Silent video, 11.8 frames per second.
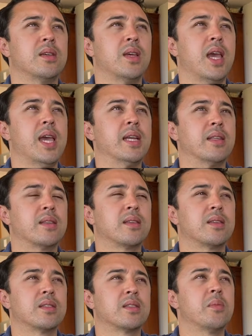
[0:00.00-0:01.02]
8,
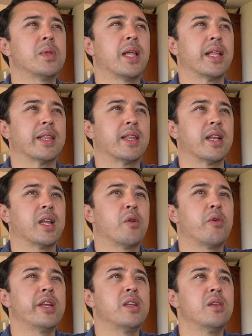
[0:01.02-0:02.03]
something like that. And I
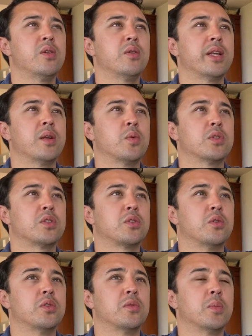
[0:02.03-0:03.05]
already knew that it was
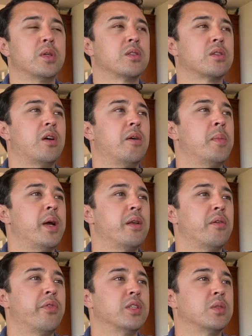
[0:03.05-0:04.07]
cool because all my other
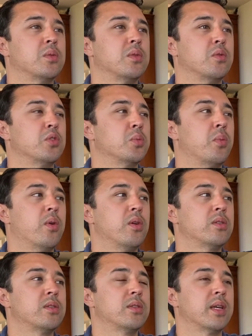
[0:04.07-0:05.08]
friends were doing
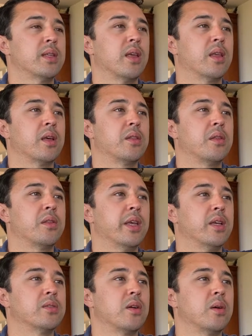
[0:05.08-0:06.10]
sports and other
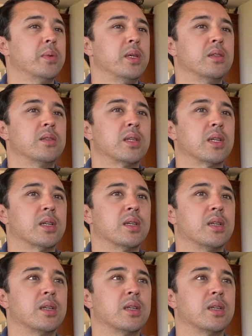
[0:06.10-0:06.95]
things, hobbies, and